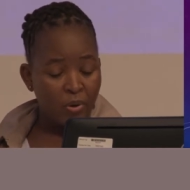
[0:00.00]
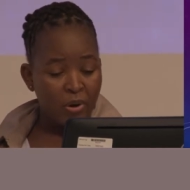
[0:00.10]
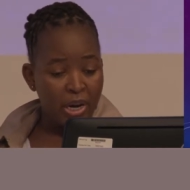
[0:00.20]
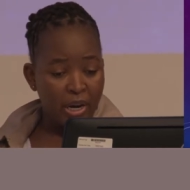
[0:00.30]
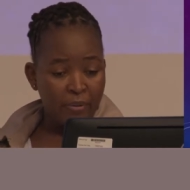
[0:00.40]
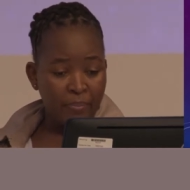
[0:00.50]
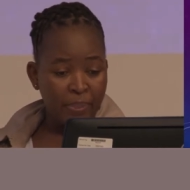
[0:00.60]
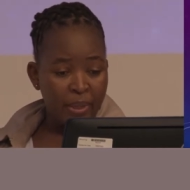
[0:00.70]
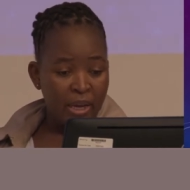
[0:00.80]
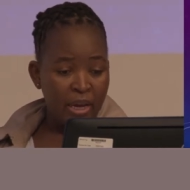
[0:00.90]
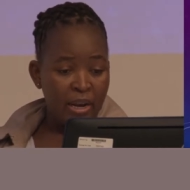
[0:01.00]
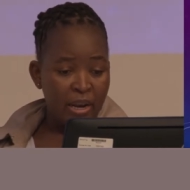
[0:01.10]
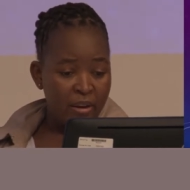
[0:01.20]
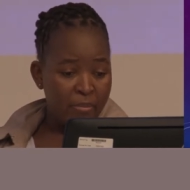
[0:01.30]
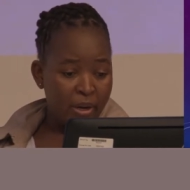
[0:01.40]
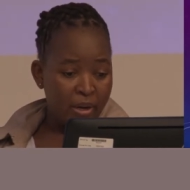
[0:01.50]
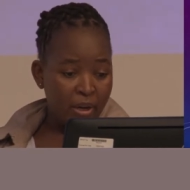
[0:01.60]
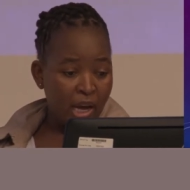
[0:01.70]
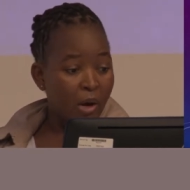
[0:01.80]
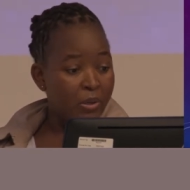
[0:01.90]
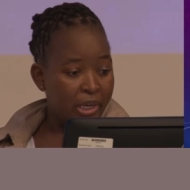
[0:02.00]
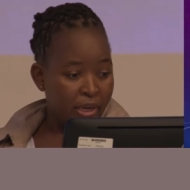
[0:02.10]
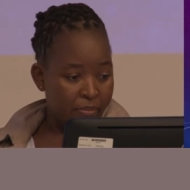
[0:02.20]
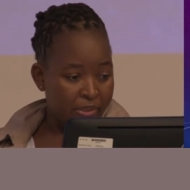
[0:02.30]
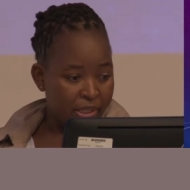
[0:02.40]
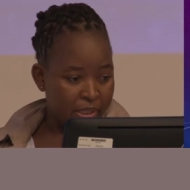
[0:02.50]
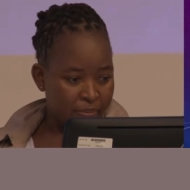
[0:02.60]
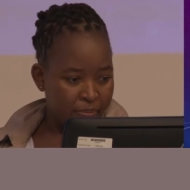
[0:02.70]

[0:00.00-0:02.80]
on um, labor outcomes.